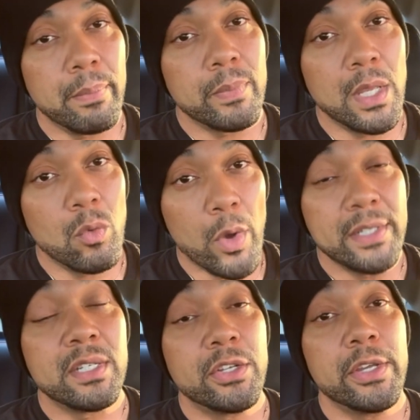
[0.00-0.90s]
it waits
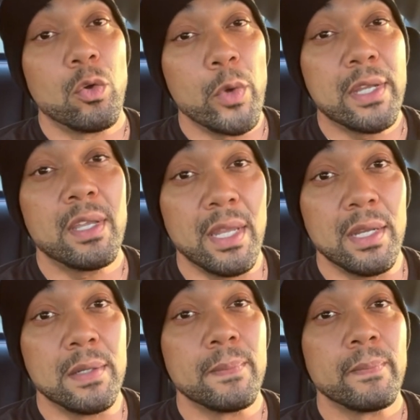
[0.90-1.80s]
until you're weak
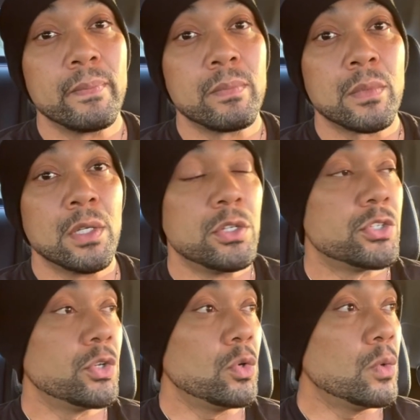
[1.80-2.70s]
again
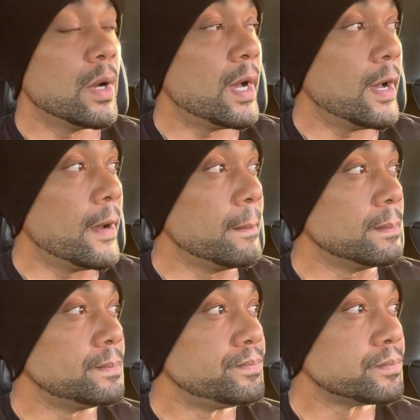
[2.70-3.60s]
to um,
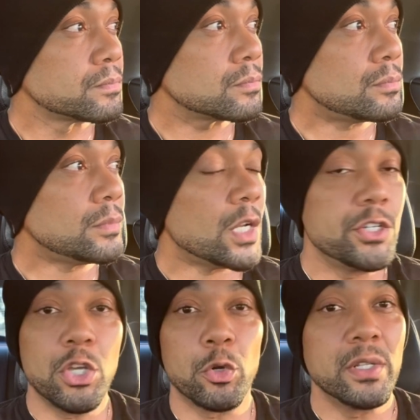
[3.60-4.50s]

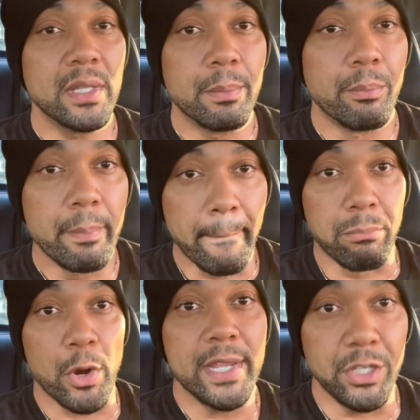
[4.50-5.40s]
totally
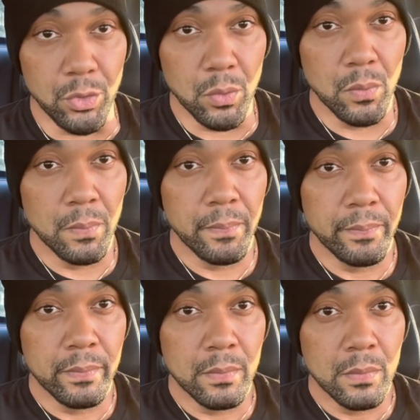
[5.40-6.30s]
break you.
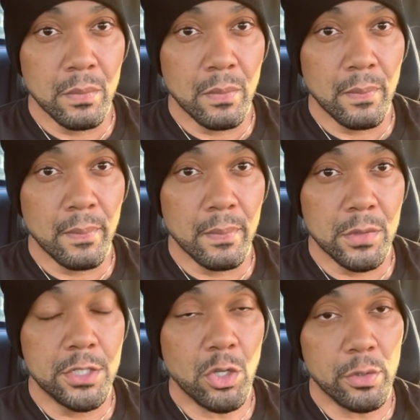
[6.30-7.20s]

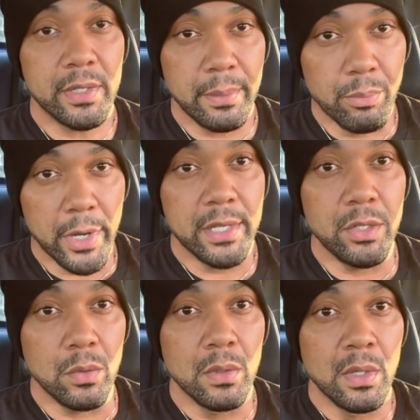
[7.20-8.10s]
To totally break
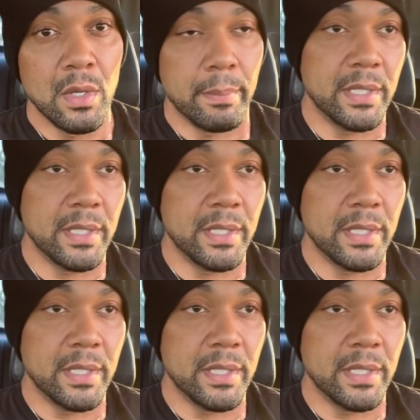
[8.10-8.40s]
you. You